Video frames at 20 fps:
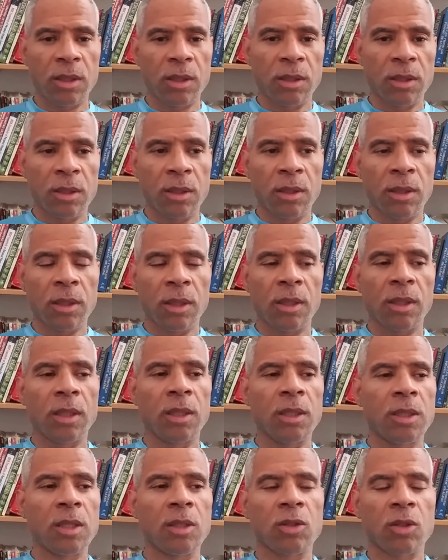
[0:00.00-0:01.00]
I think
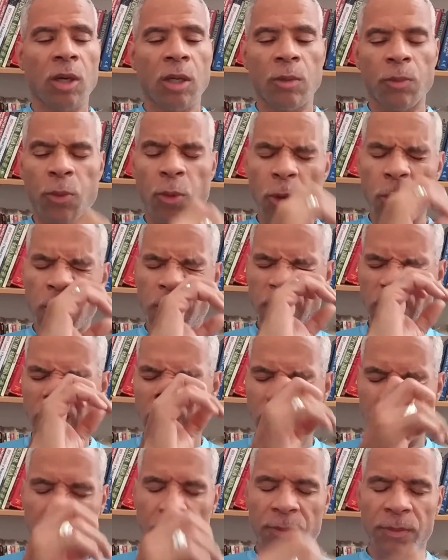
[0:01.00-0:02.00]
these things are all important.
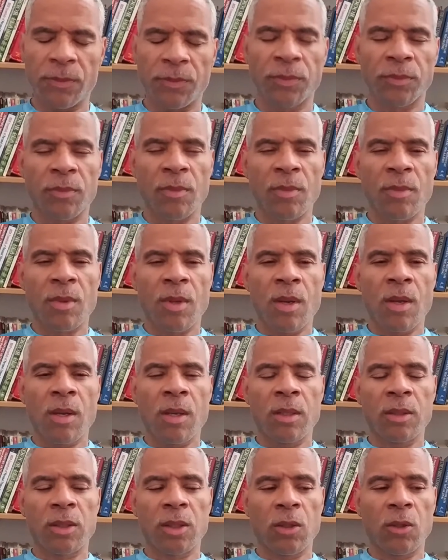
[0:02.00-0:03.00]

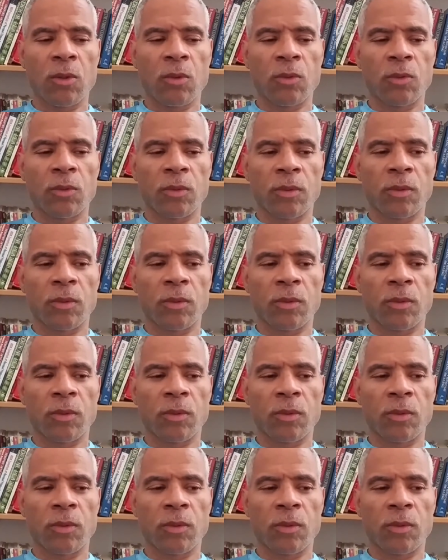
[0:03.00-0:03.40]
So